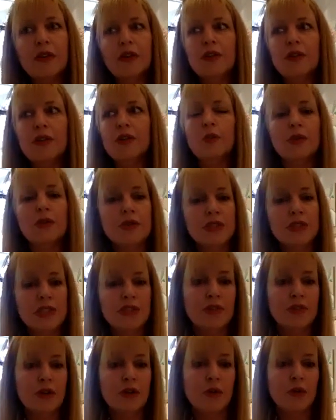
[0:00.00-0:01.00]
to
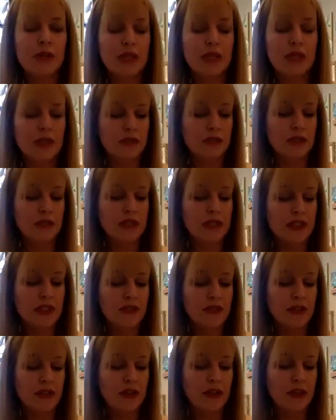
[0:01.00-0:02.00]
perceive, know, be, and
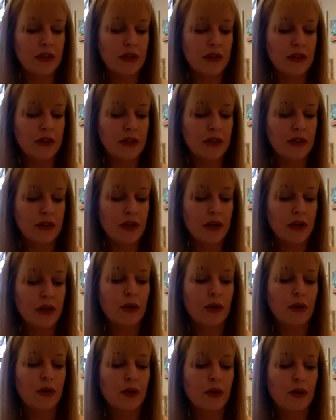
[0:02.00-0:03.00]
receive it,
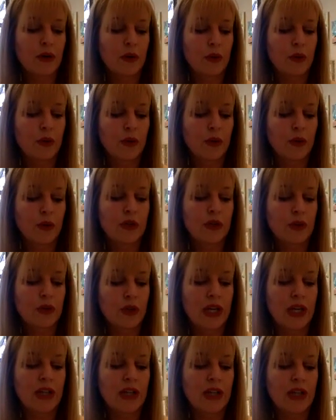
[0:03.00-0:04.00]
would
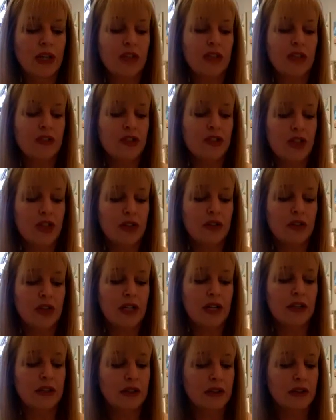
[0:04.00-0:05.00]
create and
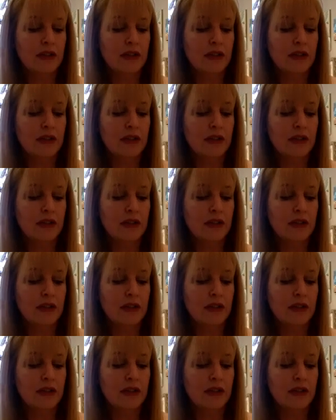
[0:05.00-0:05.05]
generate